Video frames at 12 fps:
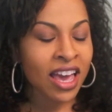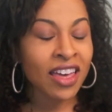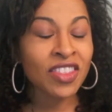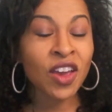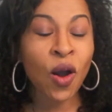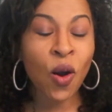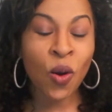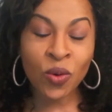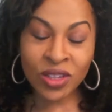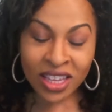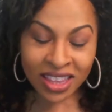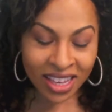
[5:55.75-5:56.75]
And the
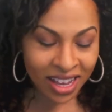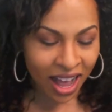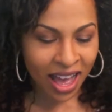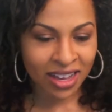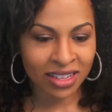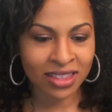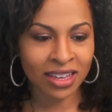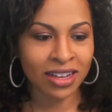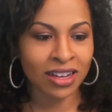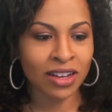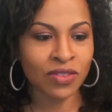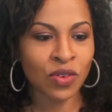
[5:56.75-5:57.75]
only thing I could
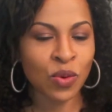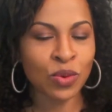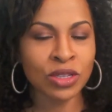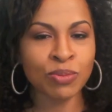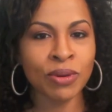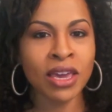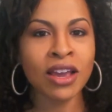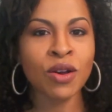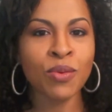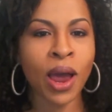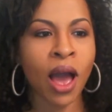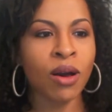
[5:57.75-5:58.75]
think of was being
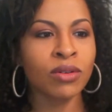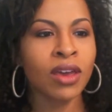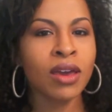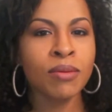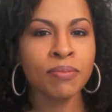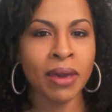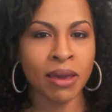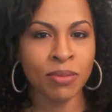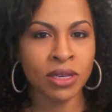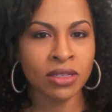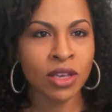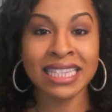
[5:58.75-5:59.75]
around babies.